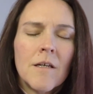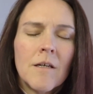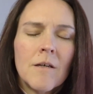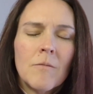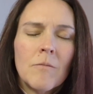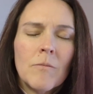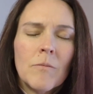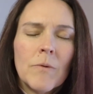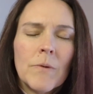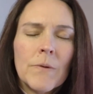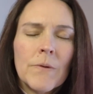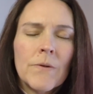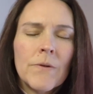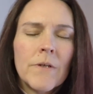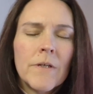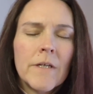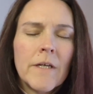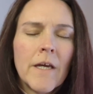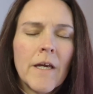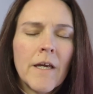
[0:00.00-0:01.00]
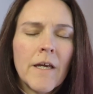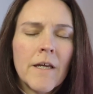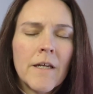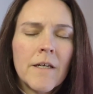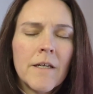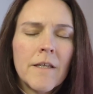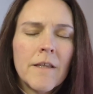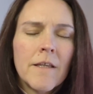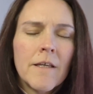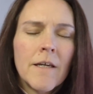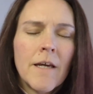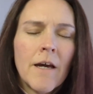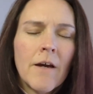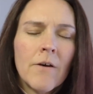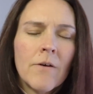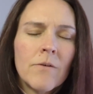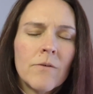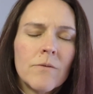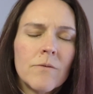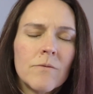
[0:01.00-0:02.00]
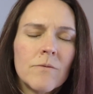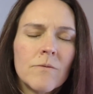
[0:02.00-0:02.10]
And pulling anything out